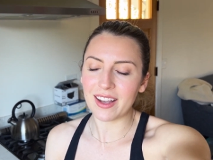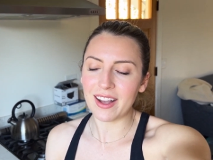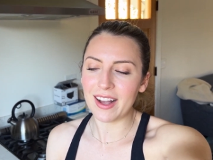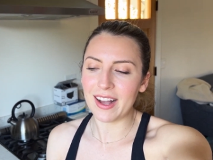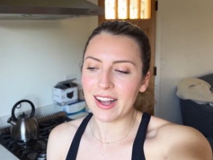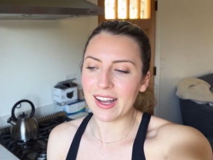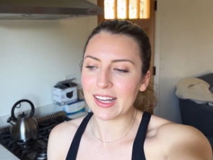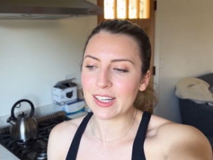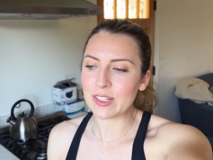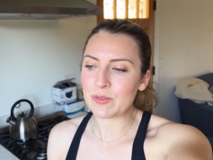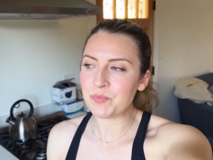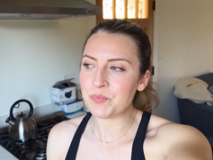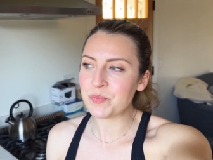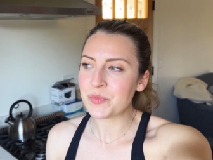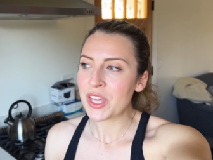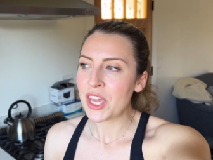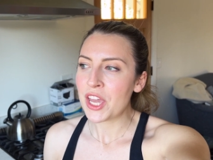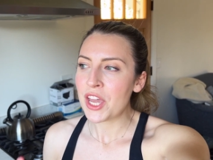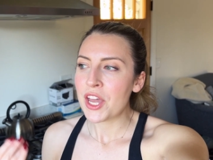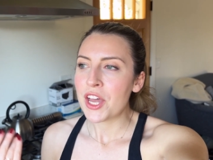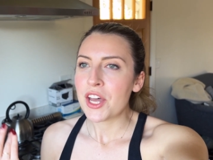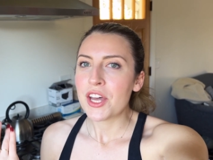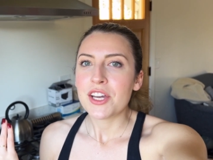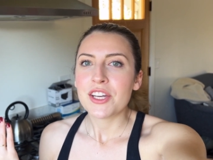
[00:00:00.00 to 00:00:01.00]
Um,
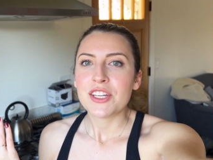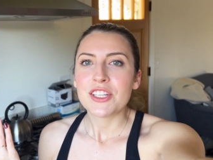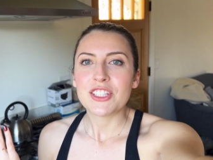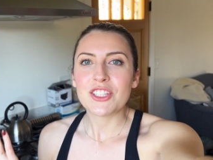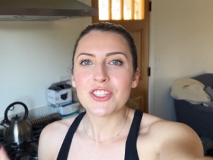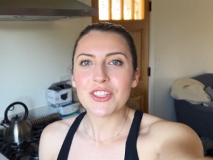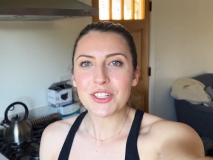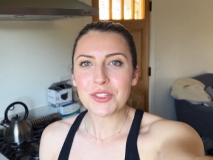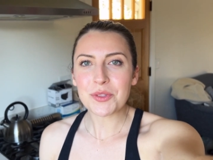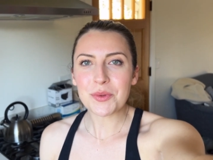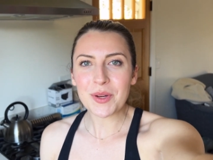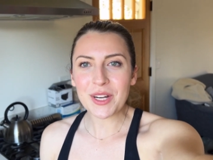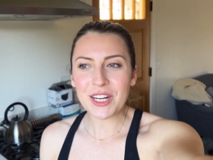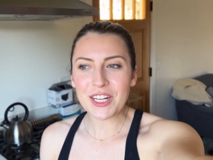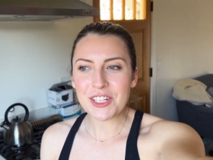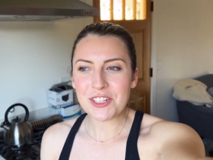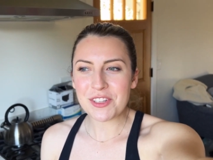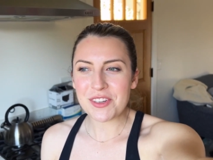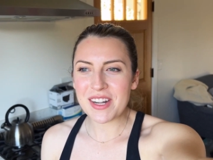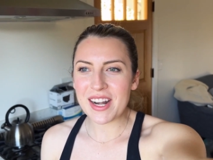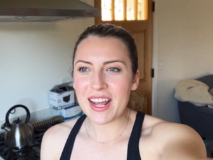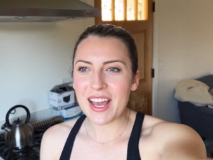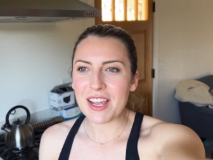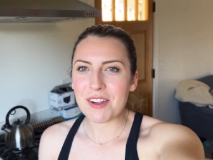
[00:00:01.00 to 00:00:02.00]
so that's what we're gonna
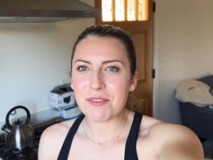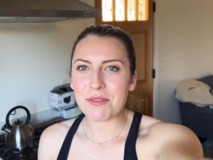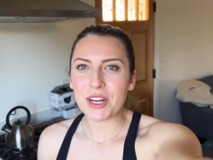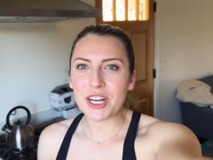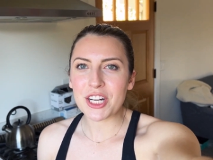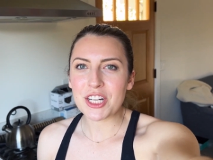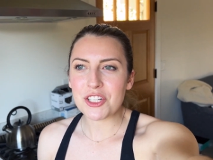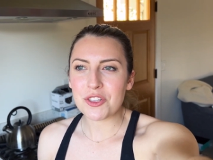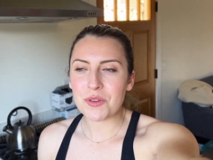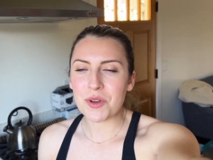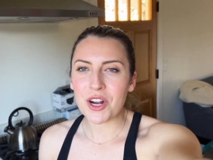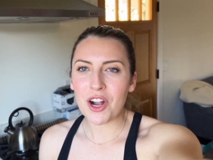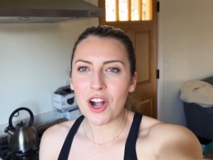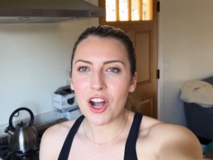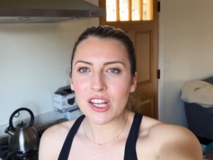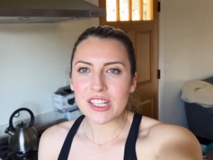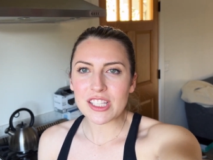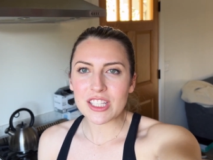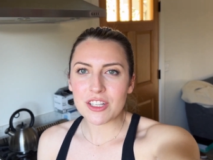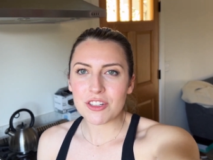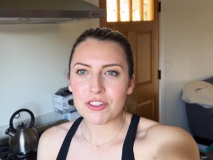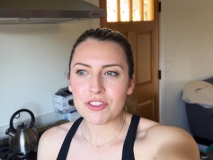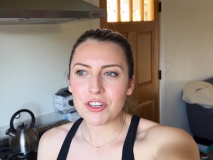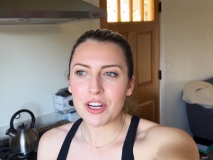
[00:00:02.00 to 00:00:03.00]
do today. We're gonna do a
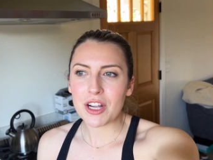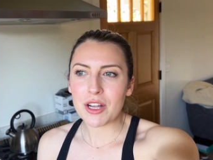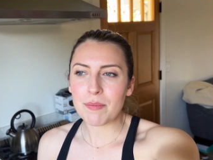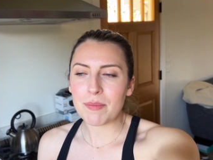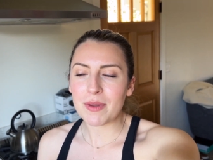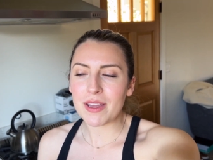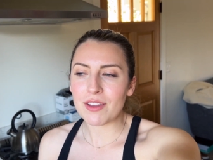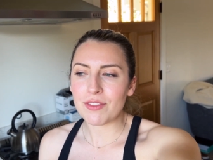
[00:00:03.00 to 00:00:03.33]
Costco trip.